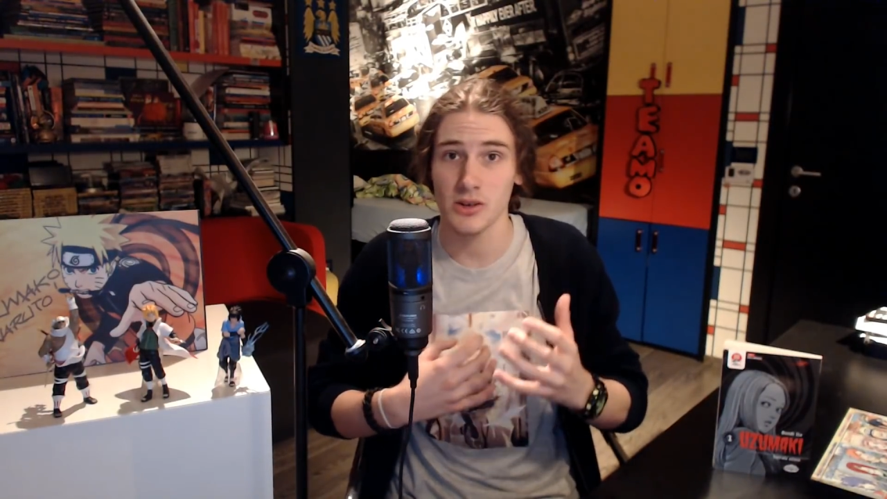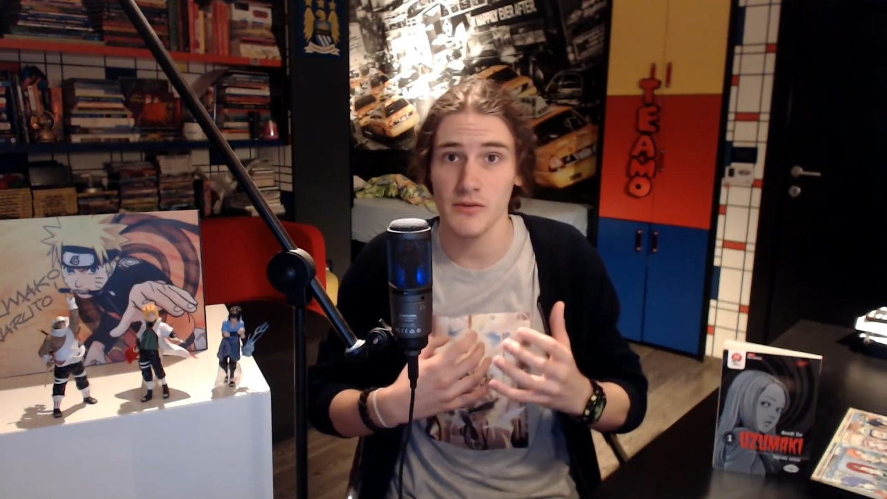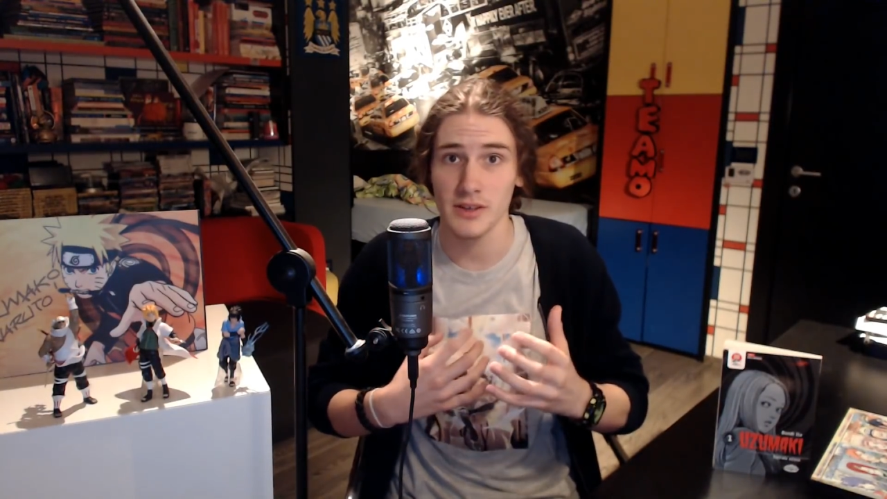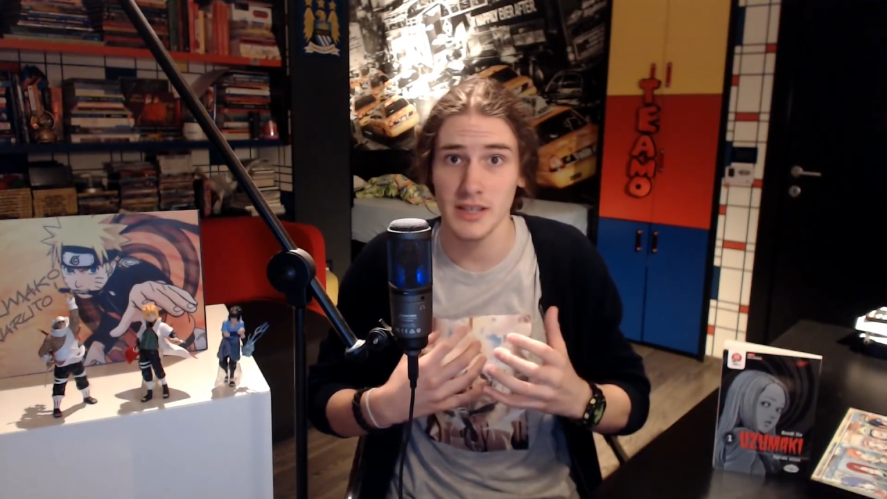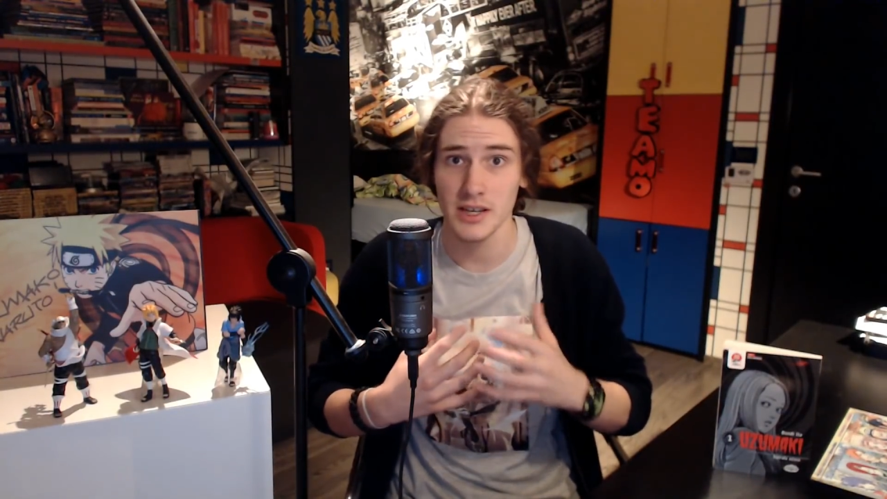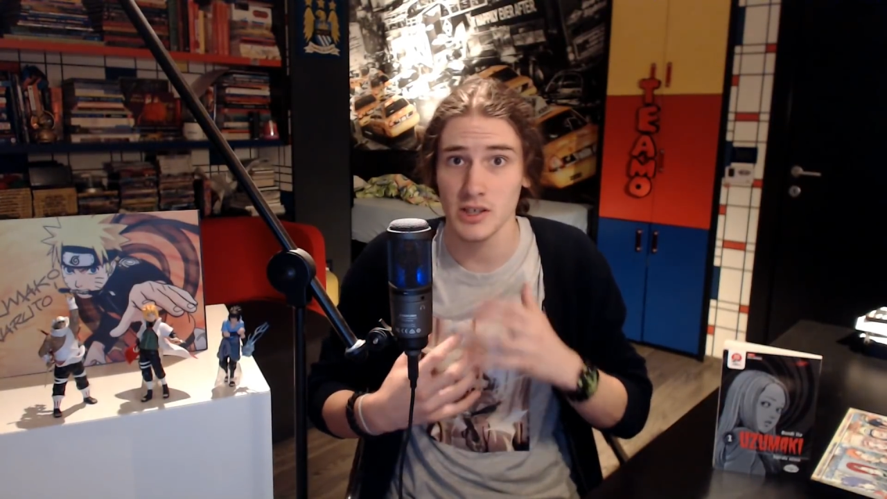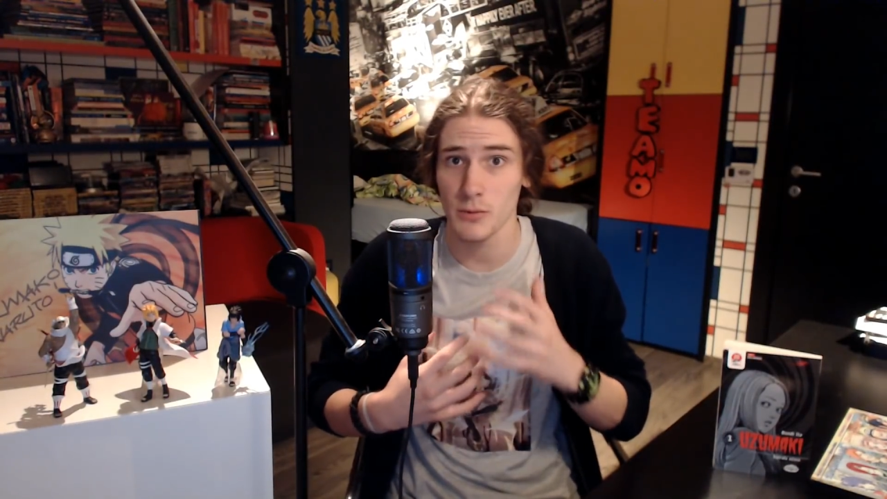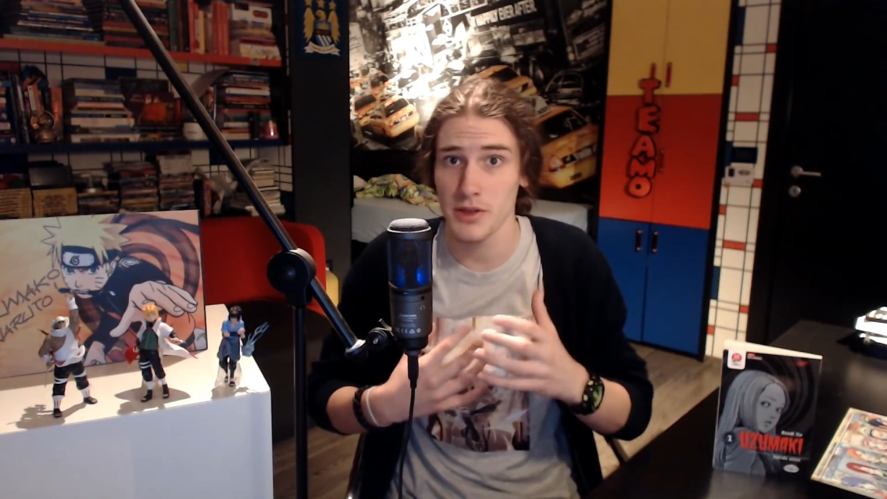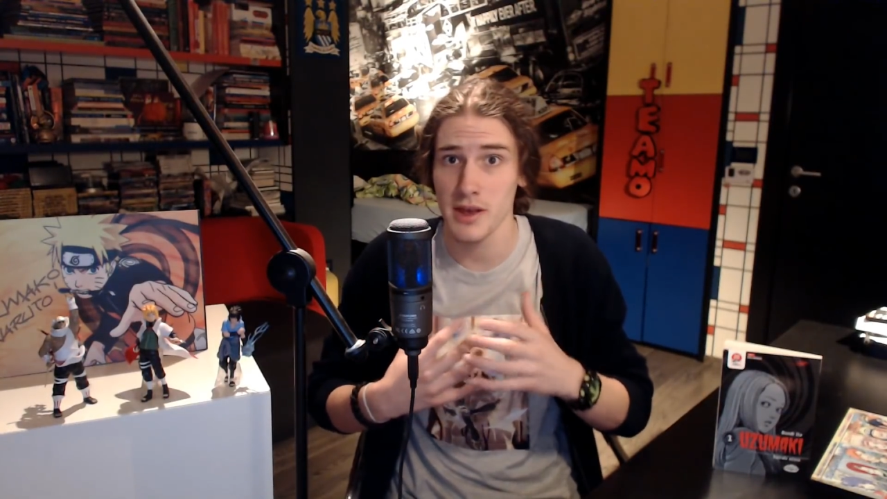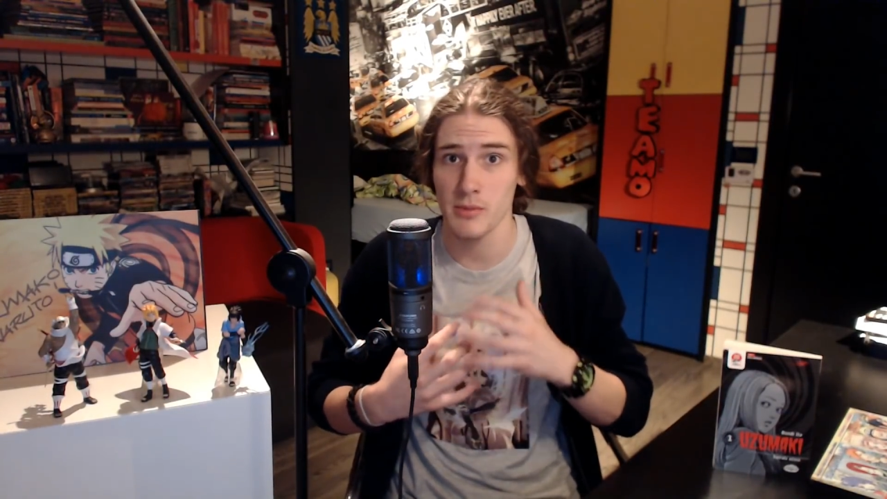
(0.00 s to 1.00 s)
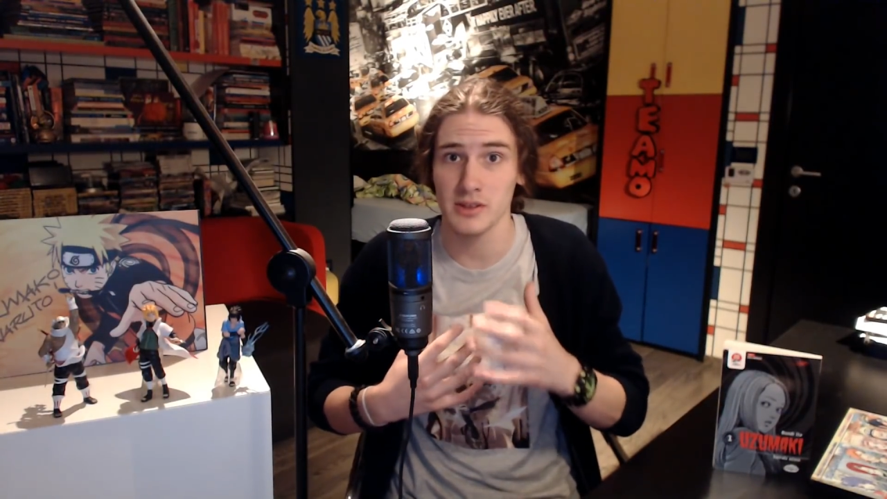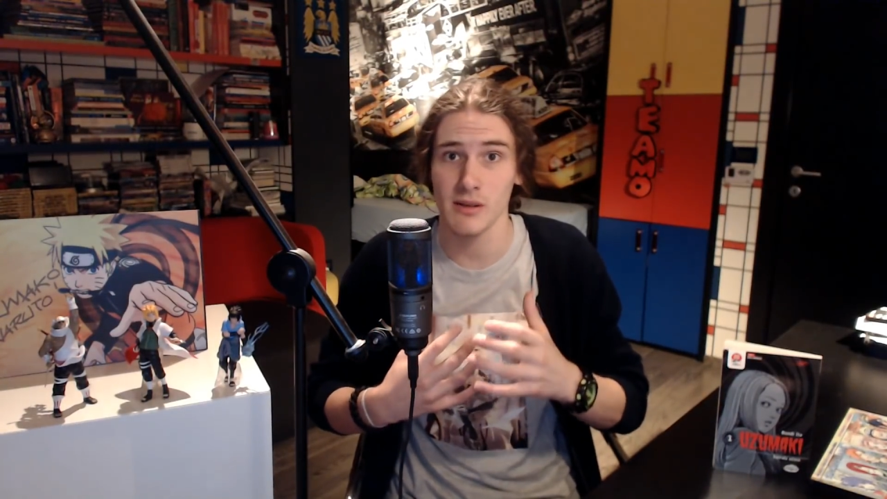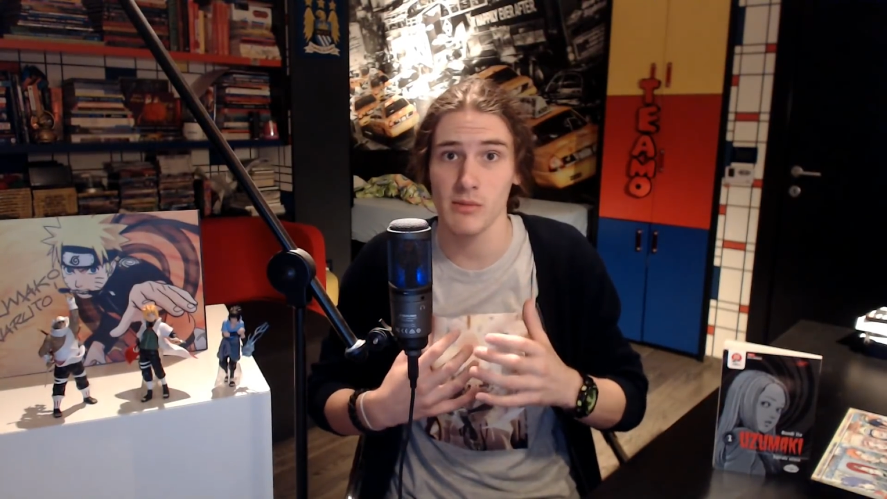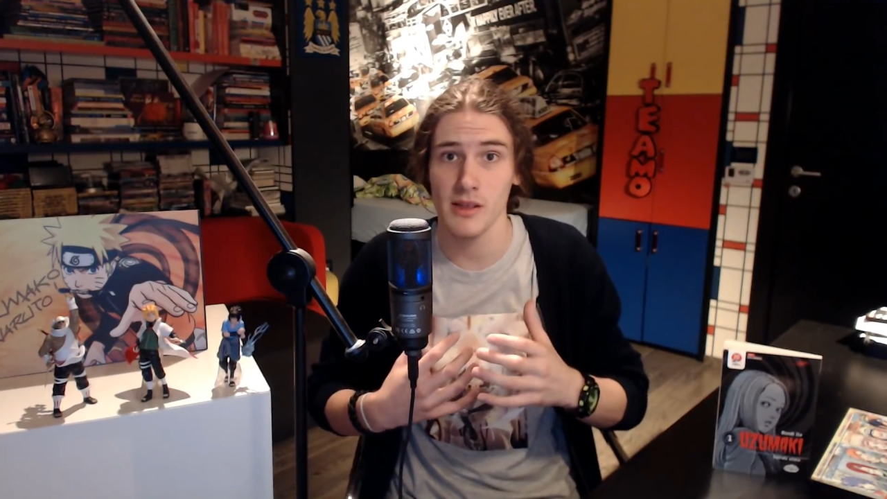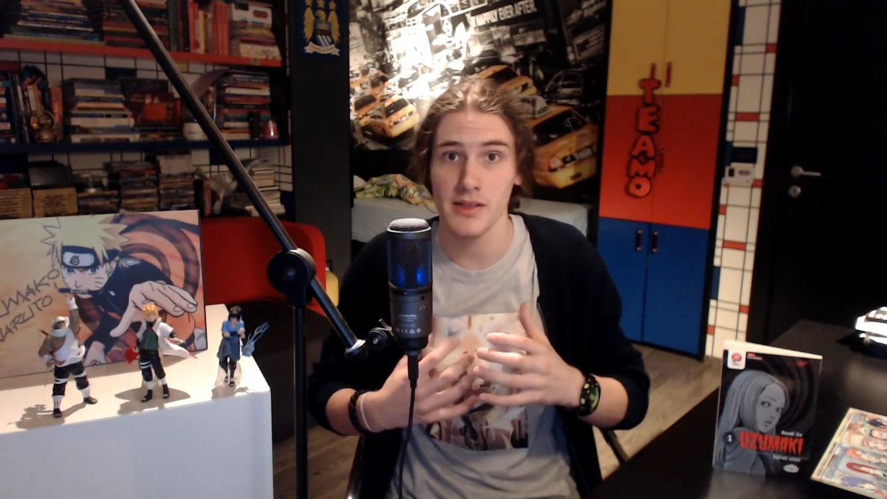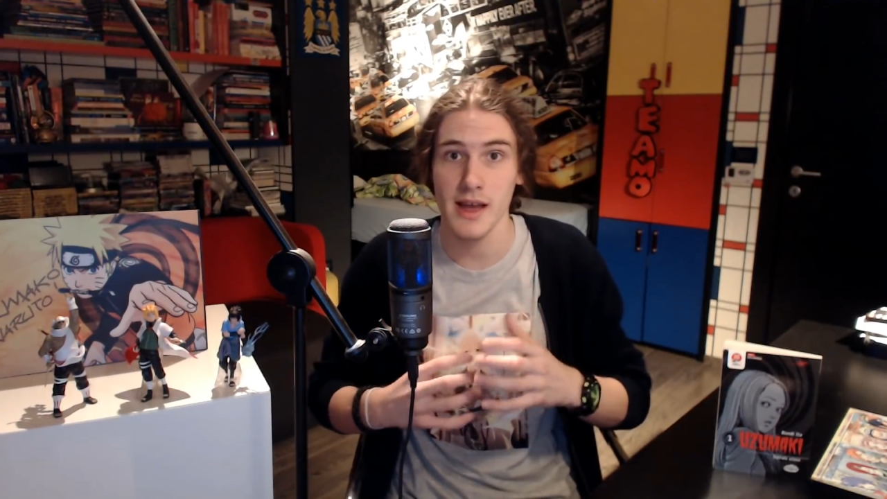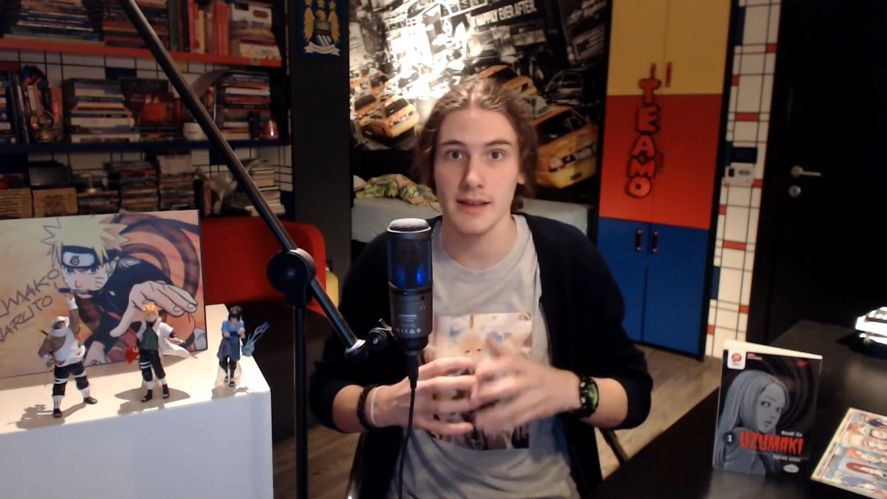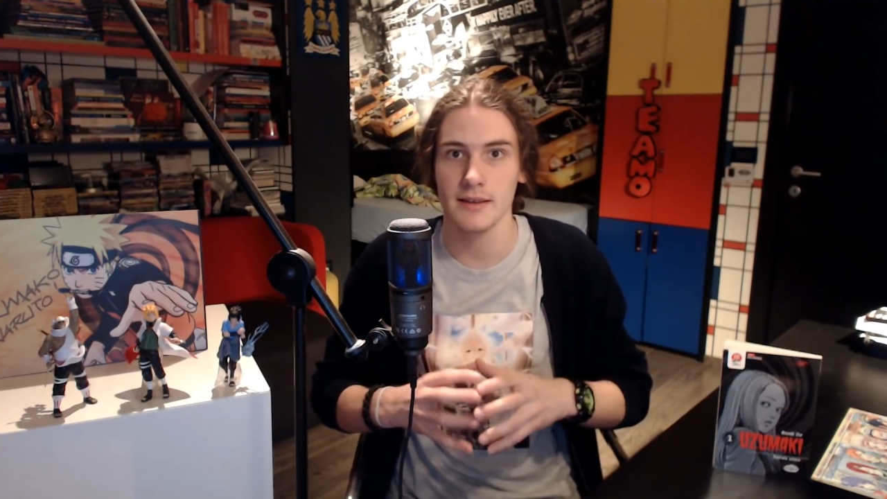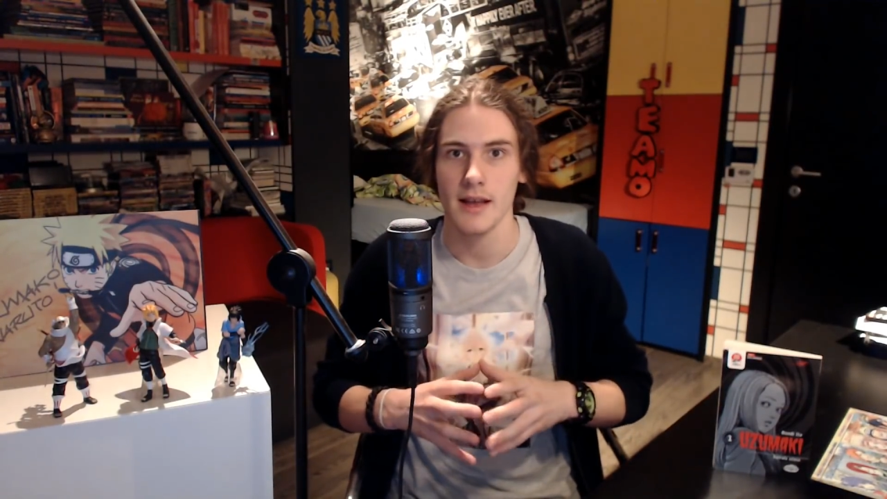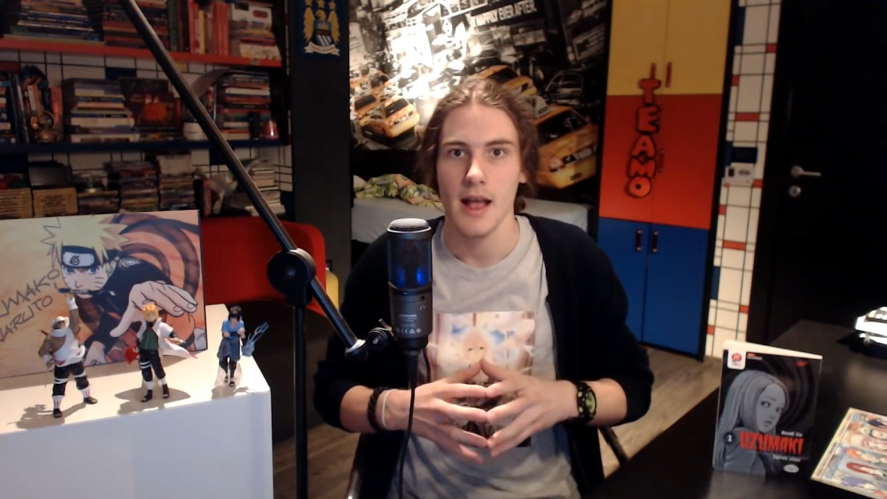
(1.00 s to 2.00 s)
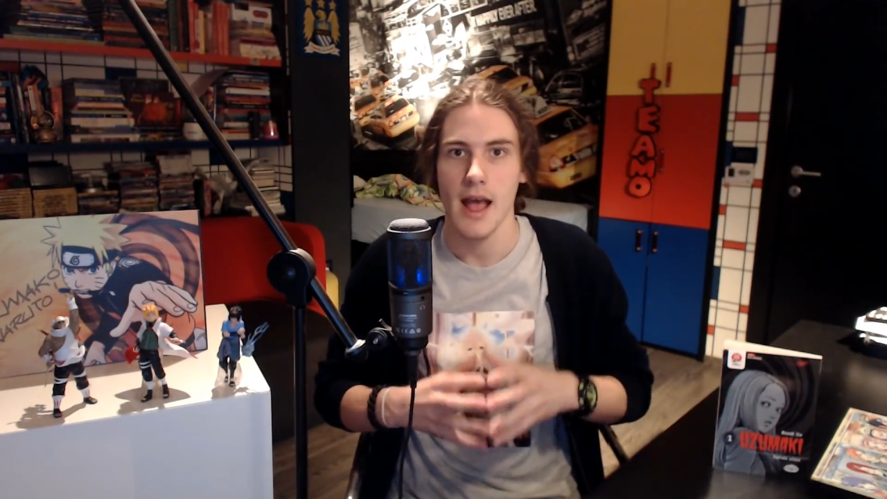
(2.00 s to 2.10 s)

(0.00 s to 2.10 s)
conversation with him or something like that.